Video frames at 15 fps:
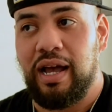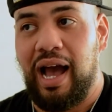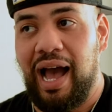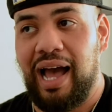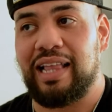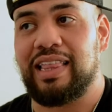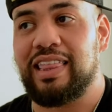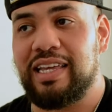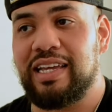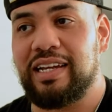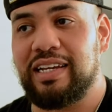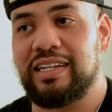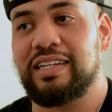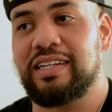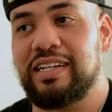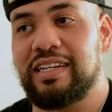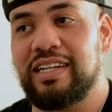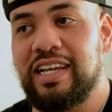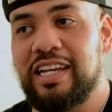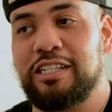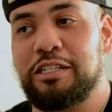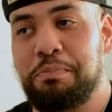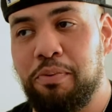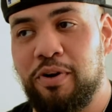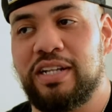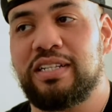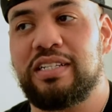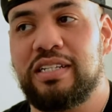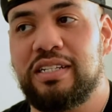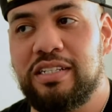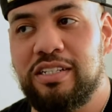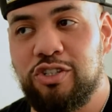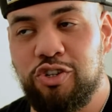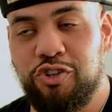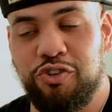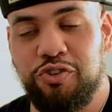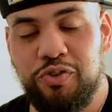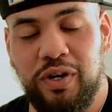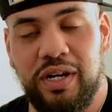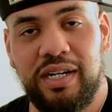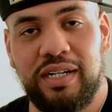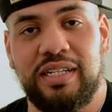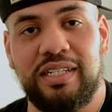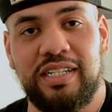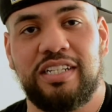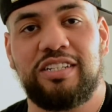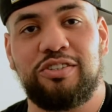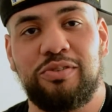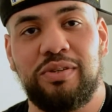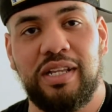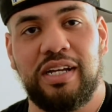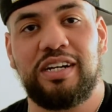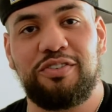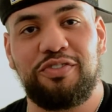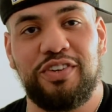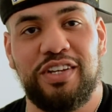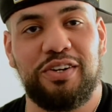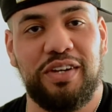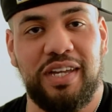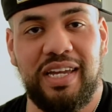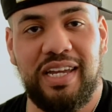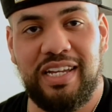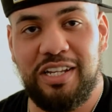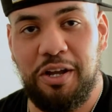I think expressing true unconditional love for your kid,